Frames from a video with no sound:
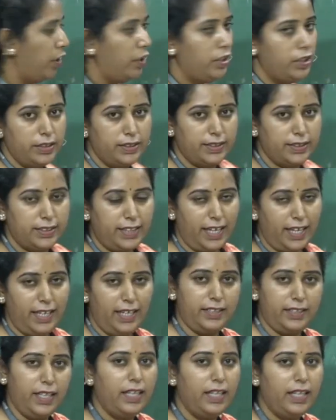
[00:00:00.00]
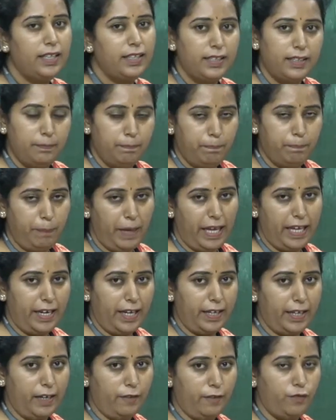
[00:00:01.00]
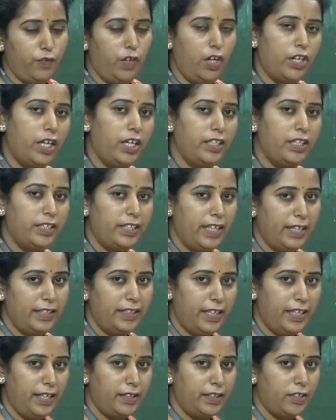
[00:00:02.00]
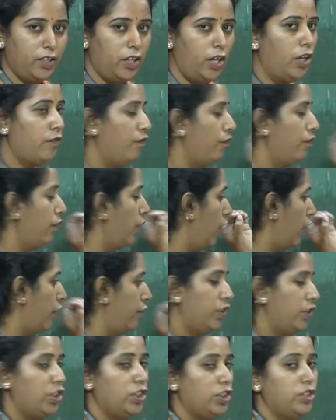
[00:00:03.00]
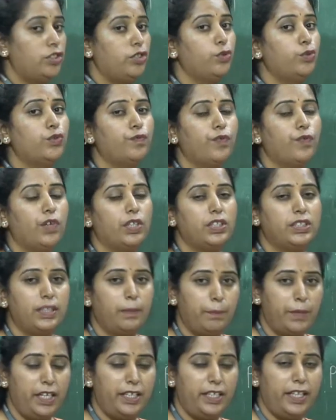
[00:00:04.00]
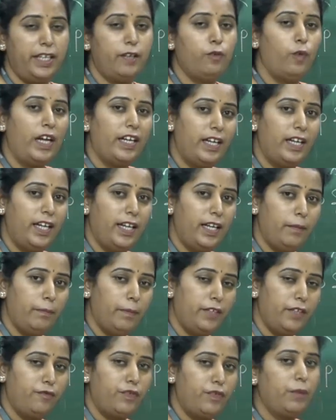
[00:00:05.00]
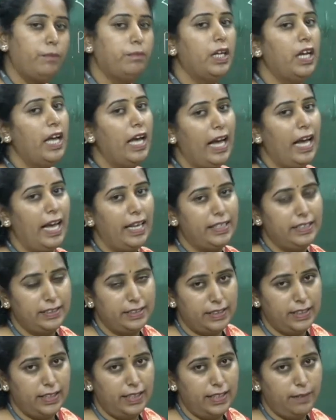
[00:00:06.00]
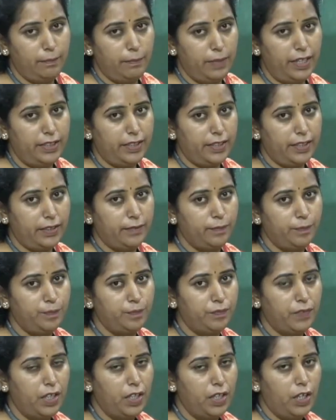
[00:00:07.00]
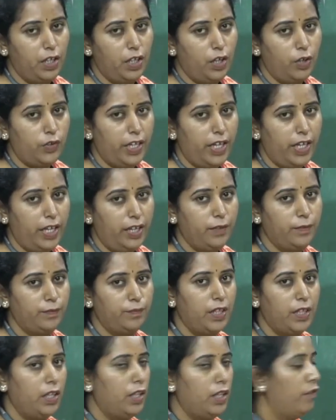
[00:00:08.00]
for styling the paragraph or a content, or which is used for separating one element from another element, okay,